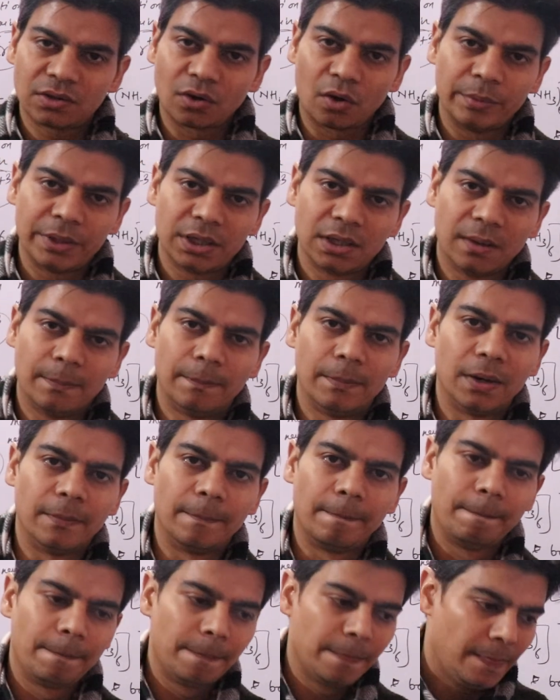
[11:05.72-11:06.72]
atomic number.
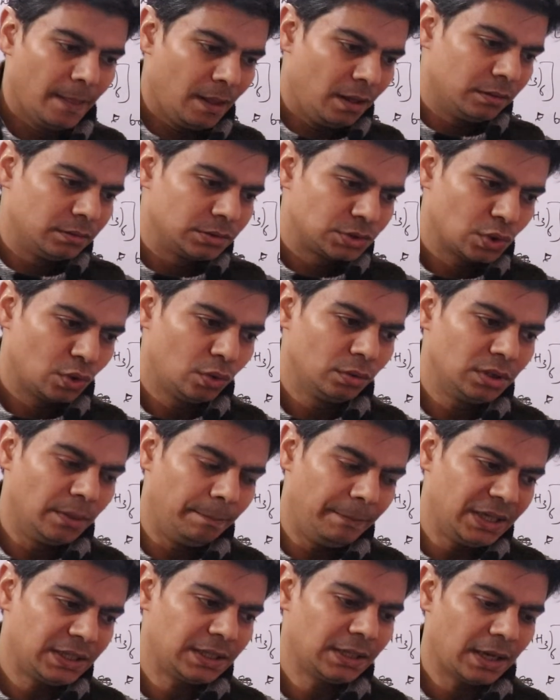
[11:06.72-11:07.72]
So the
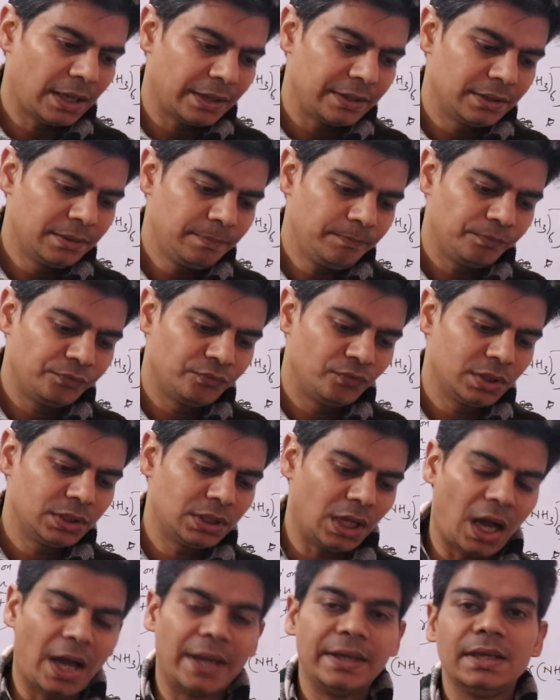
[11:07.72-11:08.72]
metal ion
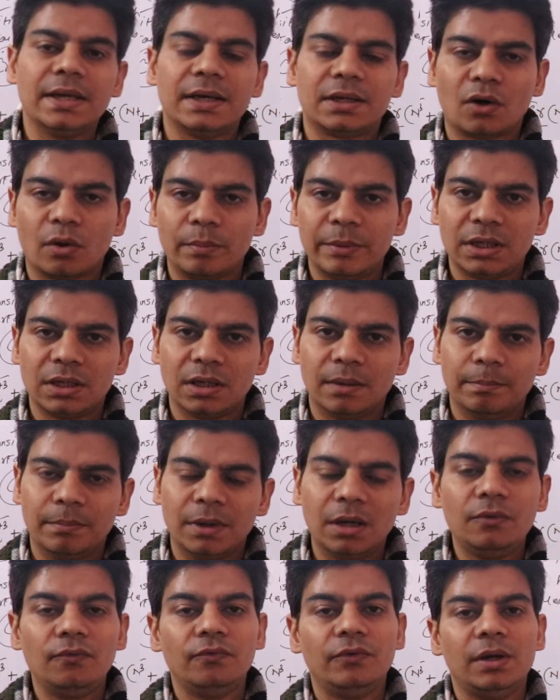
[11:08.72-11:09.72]
with high atomic
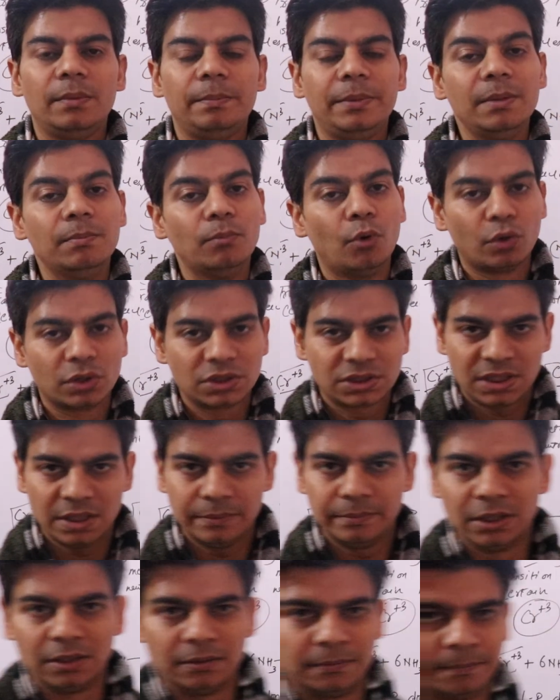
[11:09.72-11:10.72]
number will be more stable,